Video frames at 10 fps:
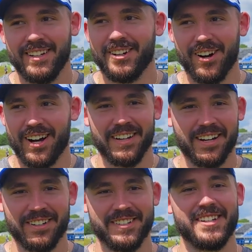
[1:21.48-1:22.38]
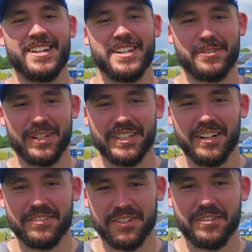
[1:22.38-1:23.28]
you know, I couldn't say yes quick
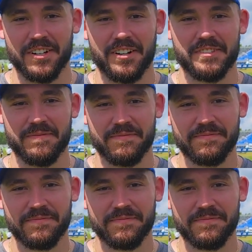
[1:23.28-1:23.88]
enough, so it was awesome.